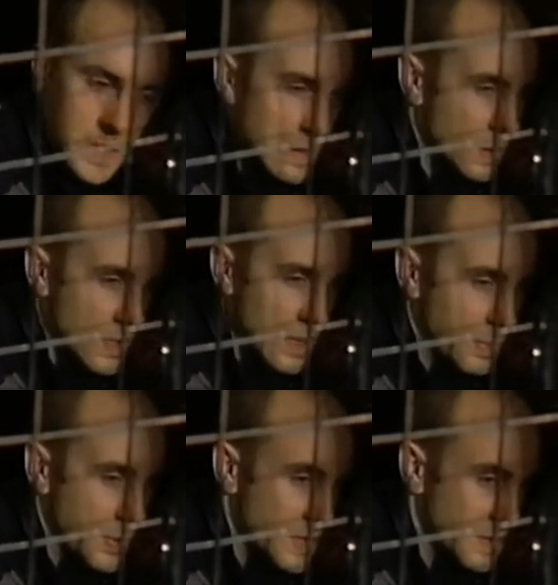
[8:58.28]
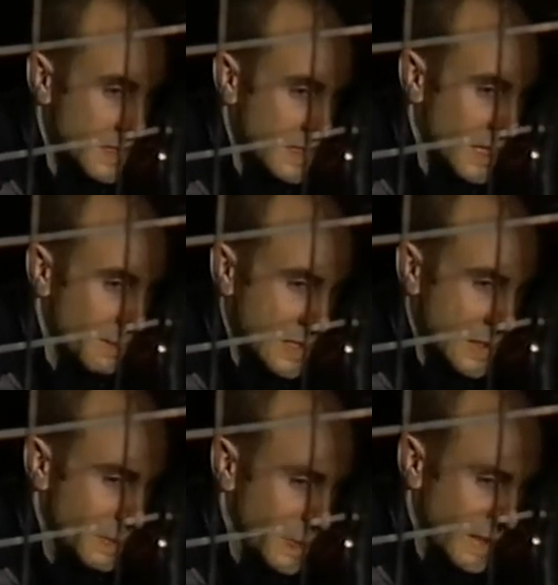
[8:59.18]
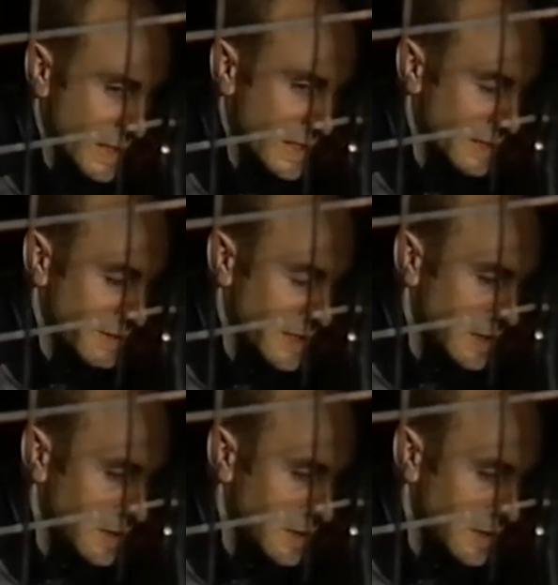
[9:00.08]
Well, I proved is that I'm a complete nothing.